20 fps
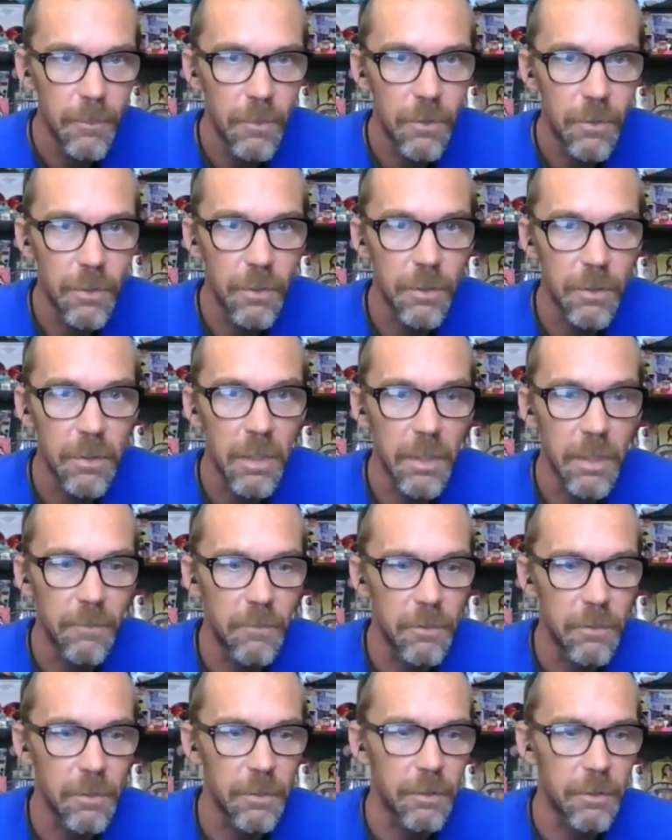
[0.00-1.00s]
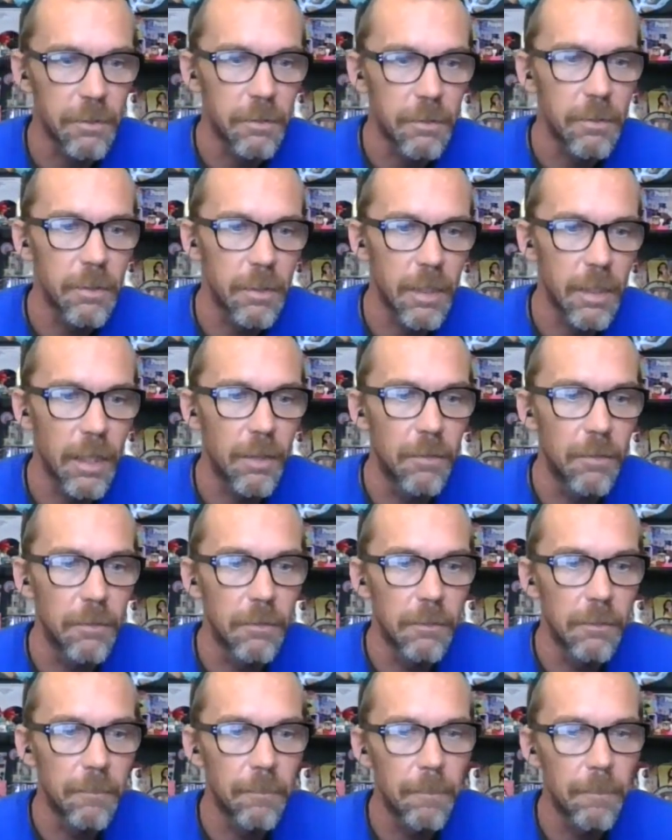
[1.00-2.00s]
just saved your account.
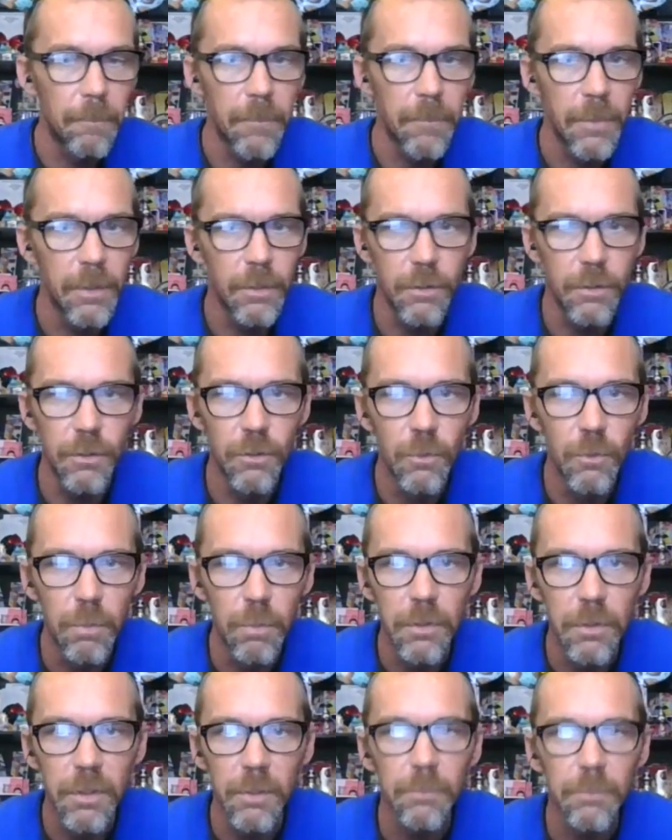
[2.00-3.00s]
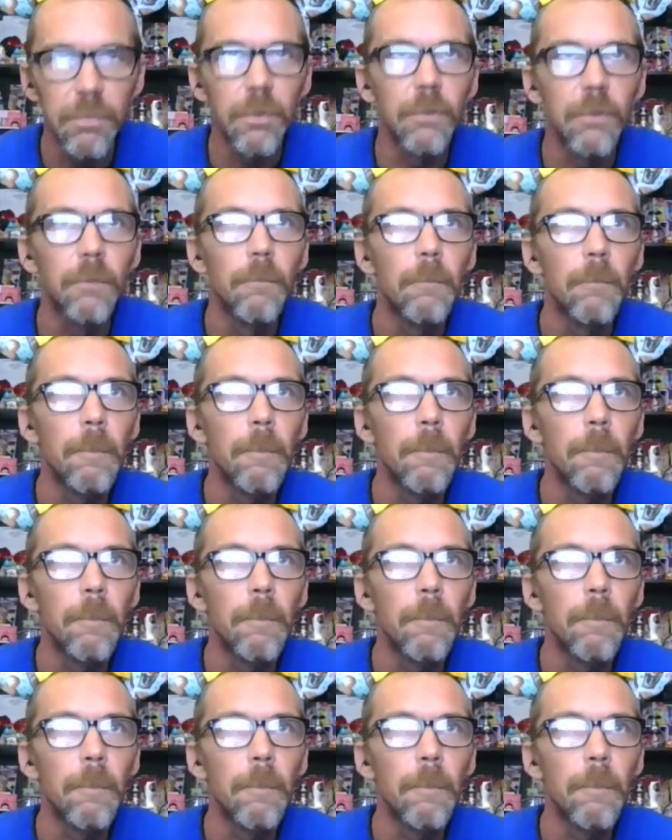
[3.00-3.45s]
It's super simple.